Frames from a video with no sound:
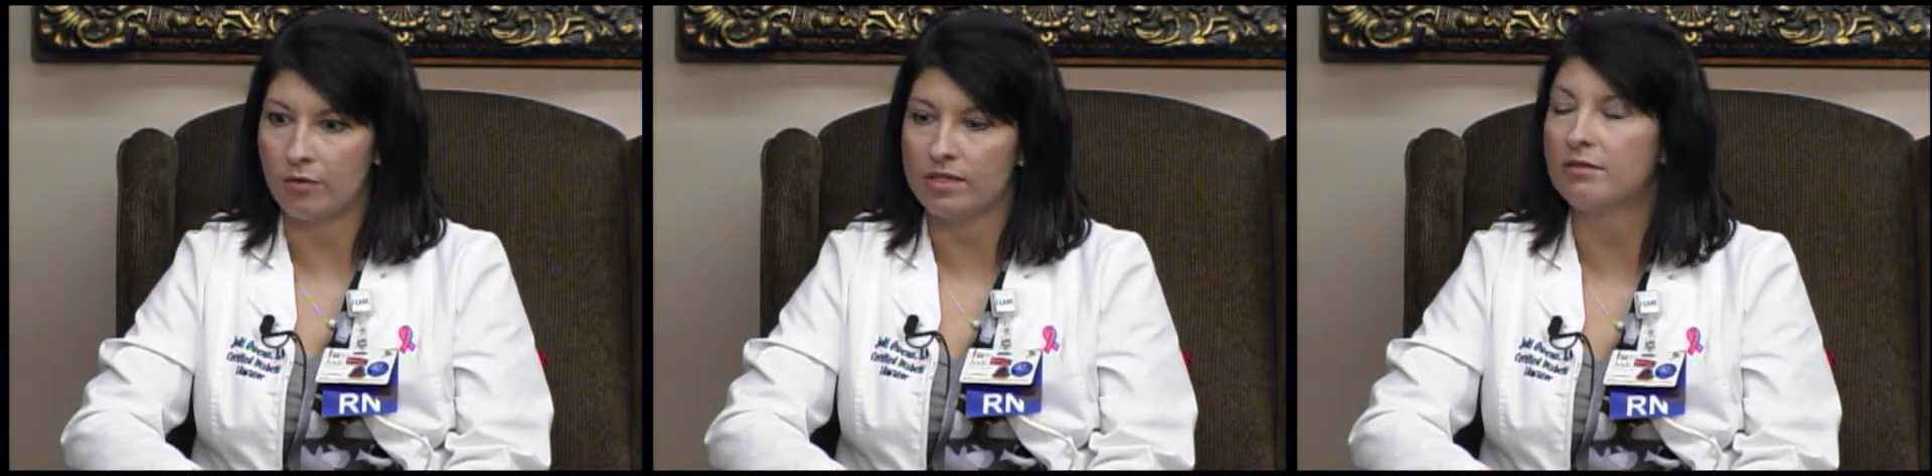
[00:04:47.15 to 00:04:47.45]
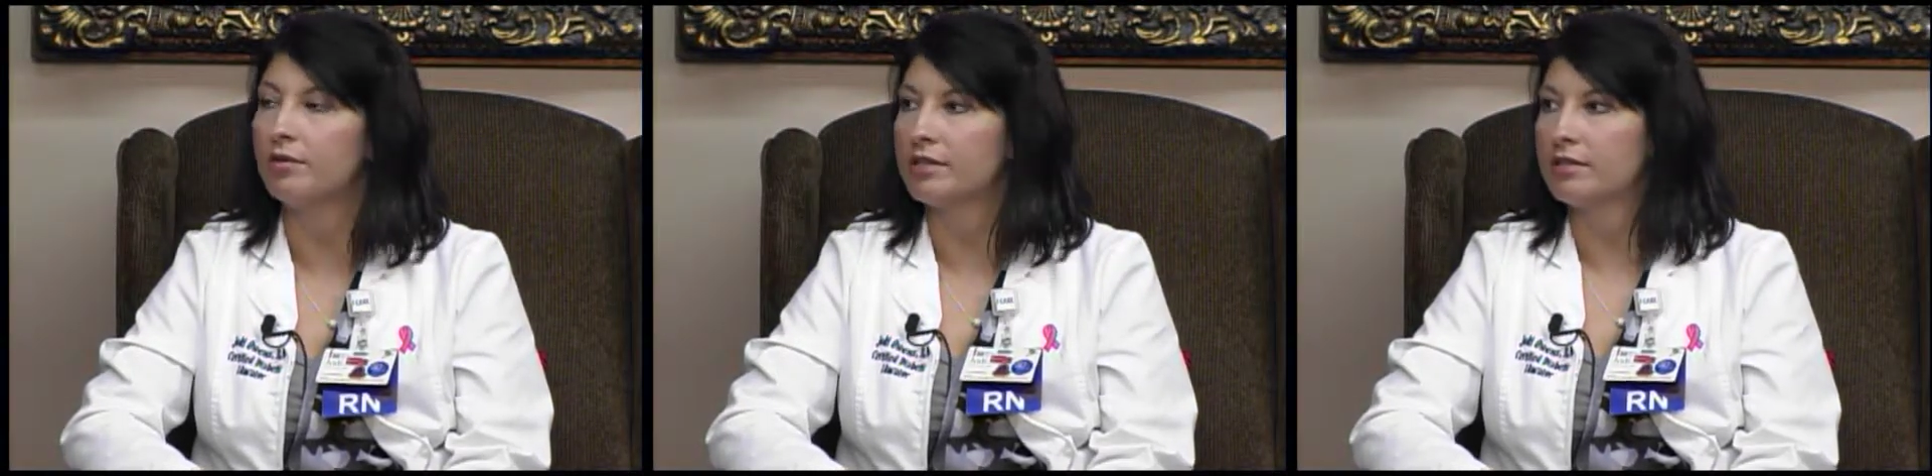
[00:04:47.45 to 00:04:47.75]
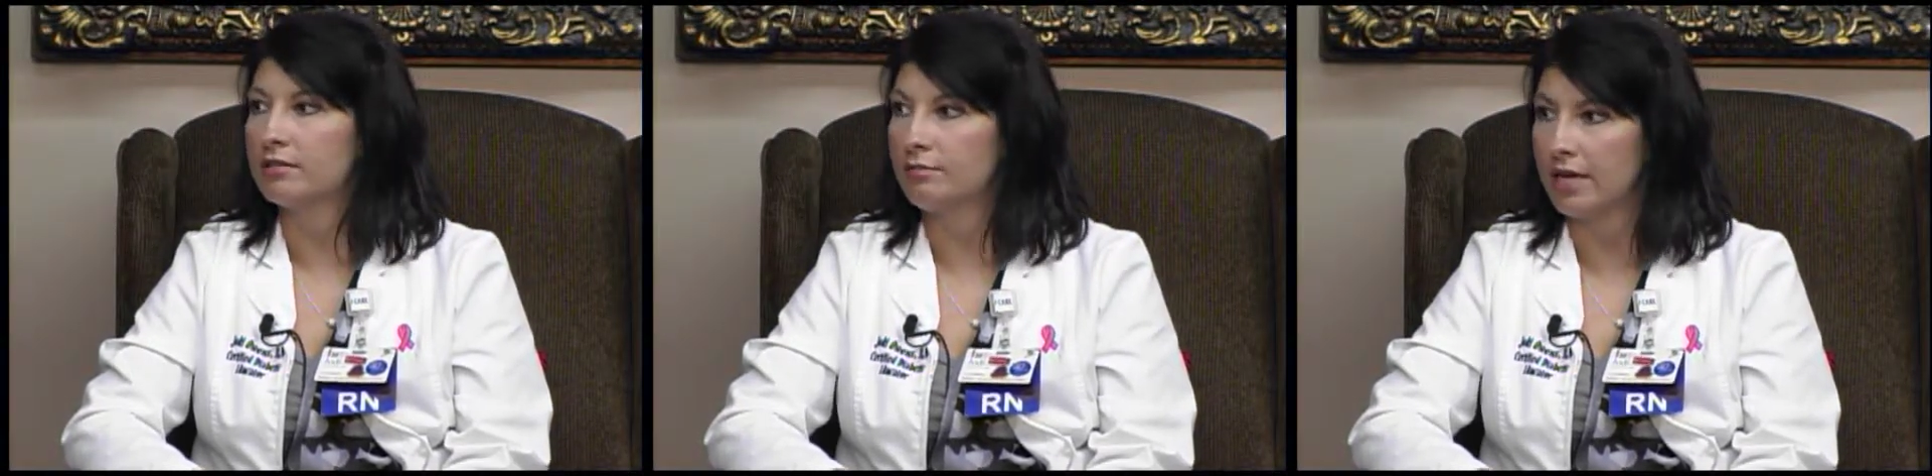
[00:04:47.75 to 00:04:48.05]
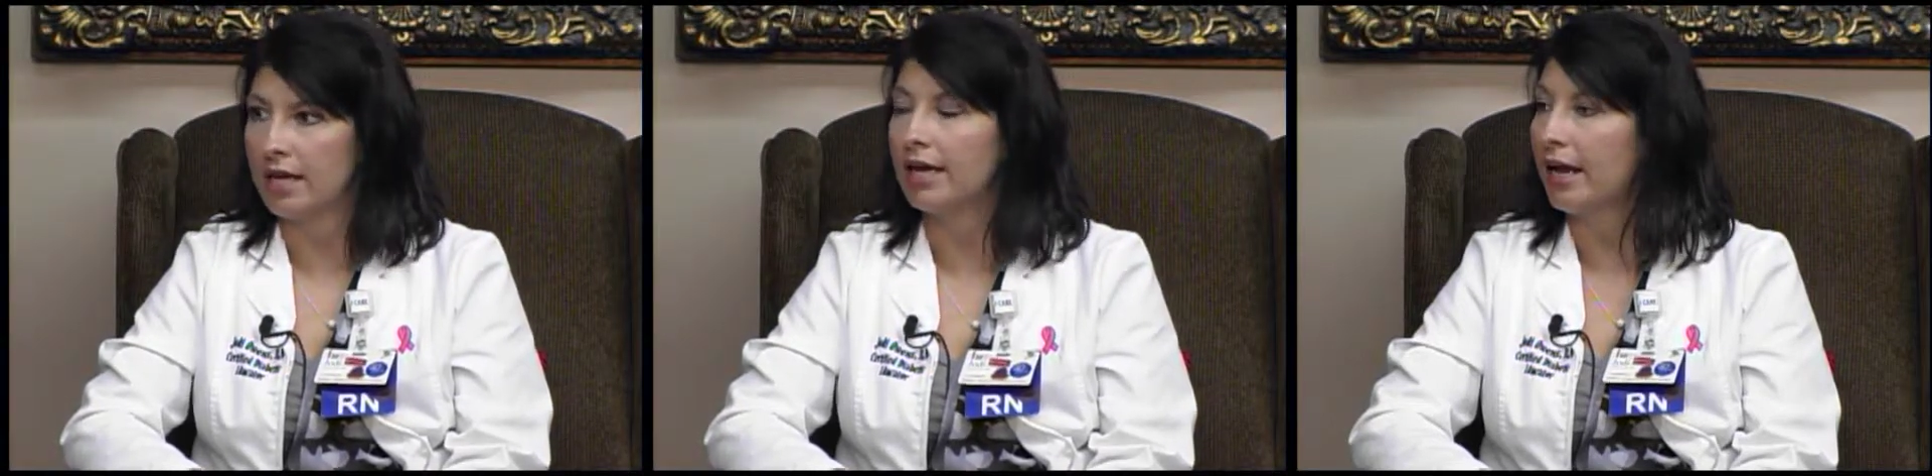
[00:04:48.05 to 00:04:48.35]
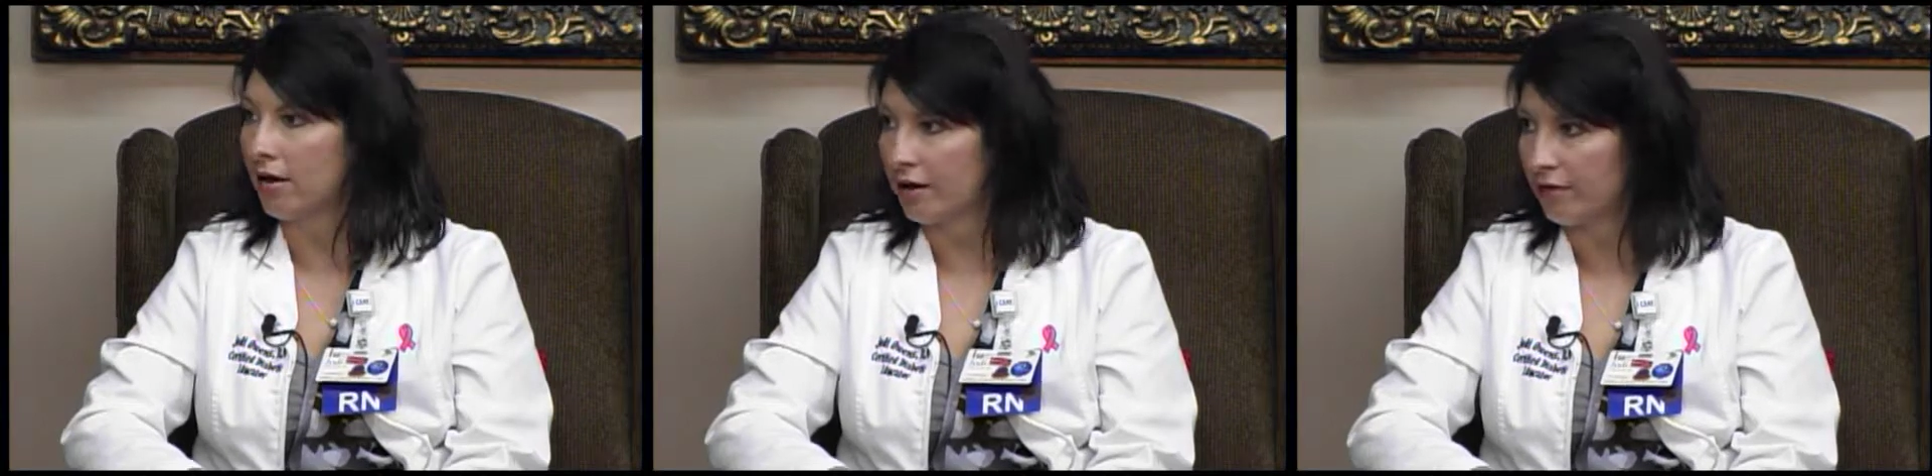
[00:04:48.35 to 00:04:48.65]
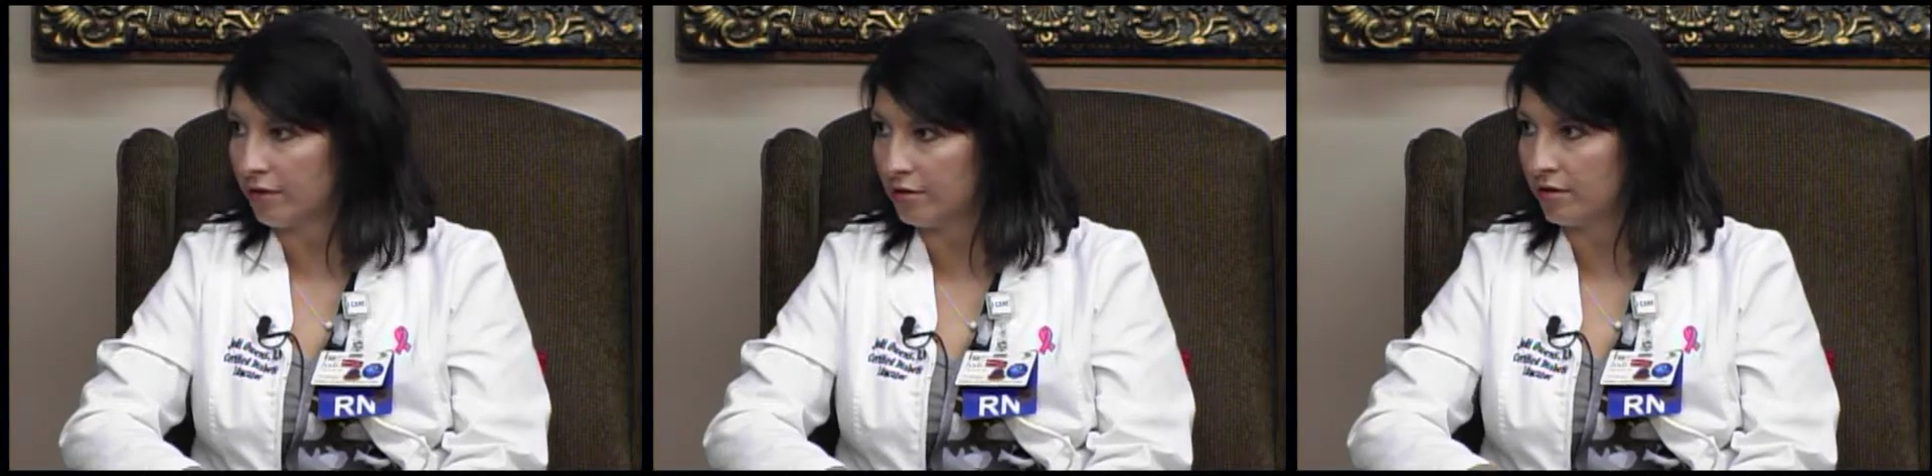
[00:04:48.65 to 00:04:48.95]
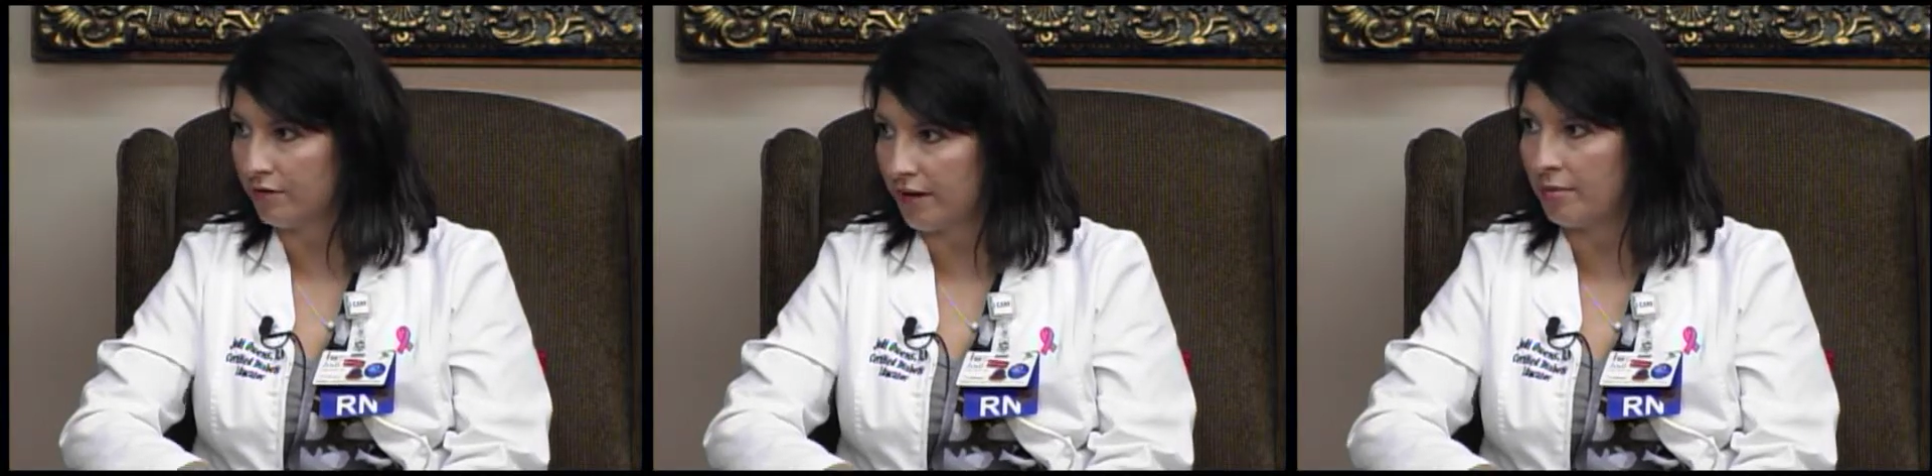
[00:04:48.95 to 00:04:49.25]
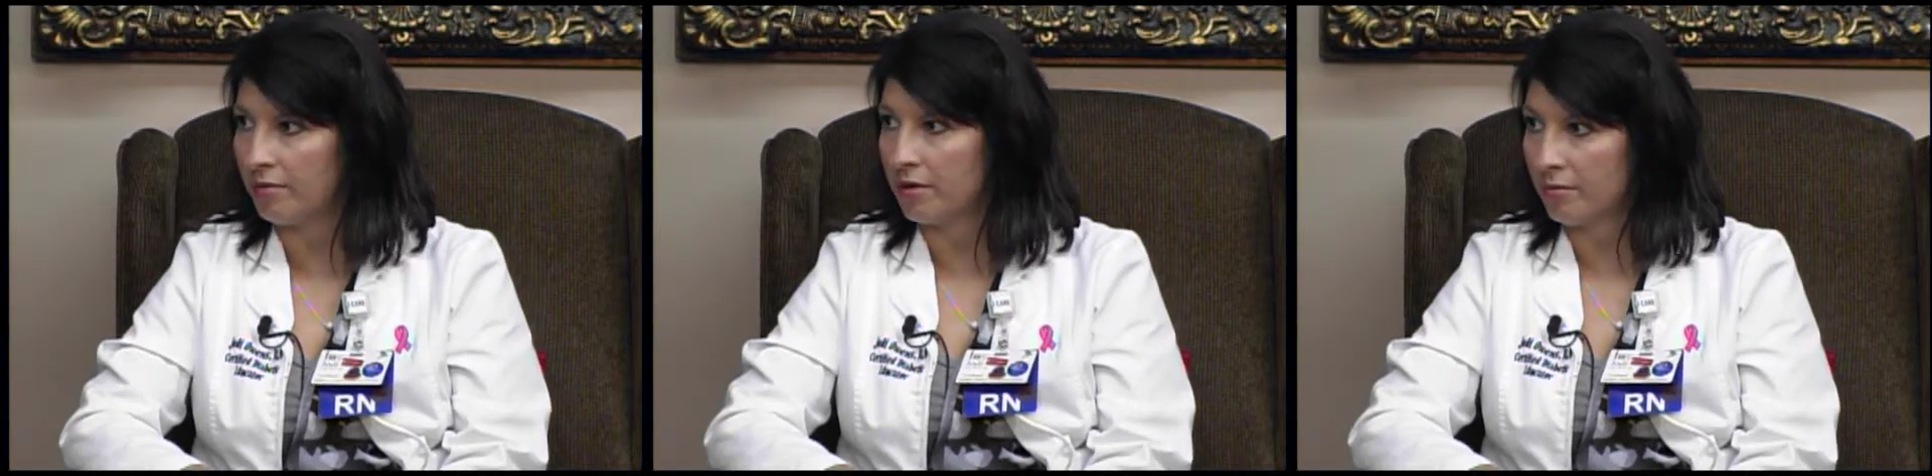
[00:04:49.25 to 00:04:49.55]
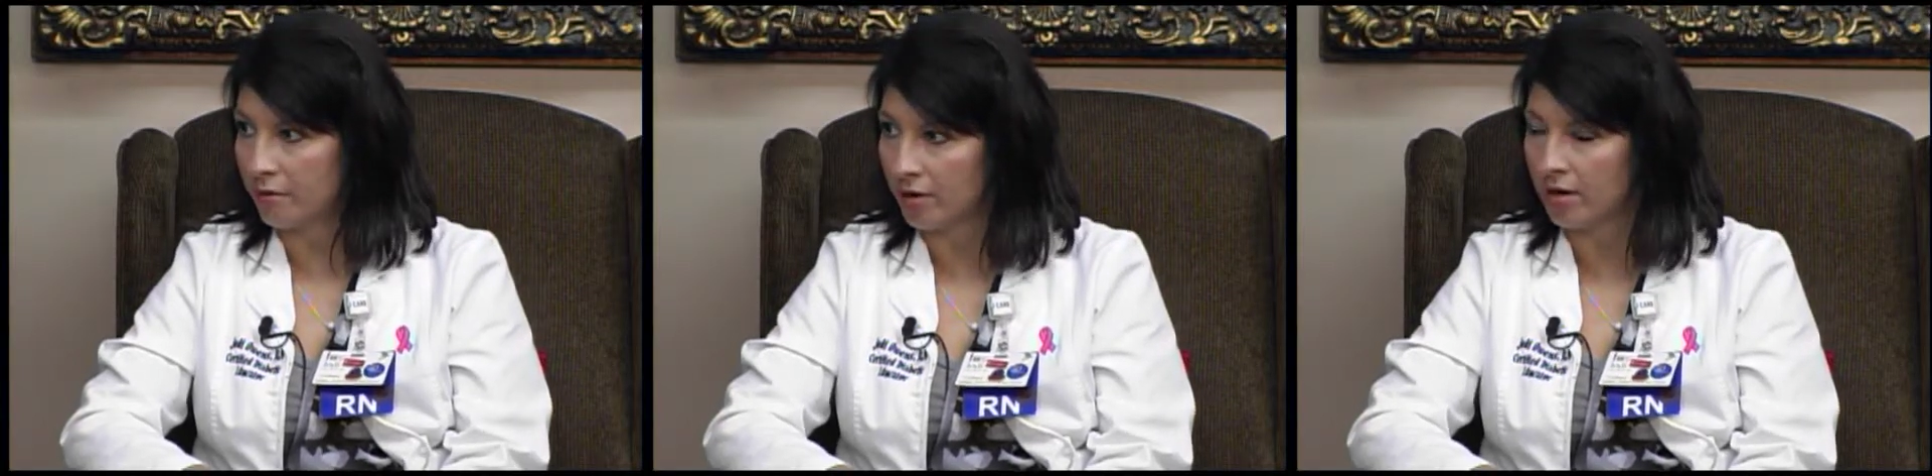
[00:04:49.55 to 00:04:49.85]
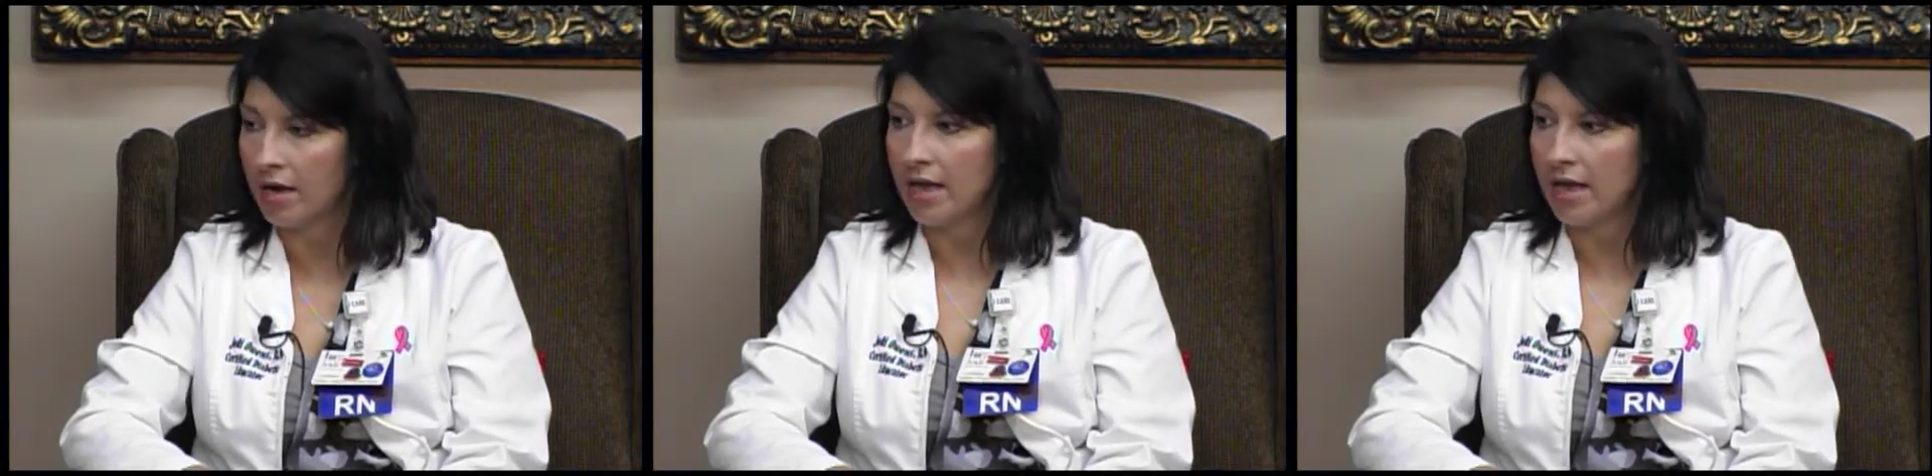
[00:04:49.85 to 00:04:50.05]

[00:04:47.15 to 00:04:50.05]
when someone's being a caregiver to a family member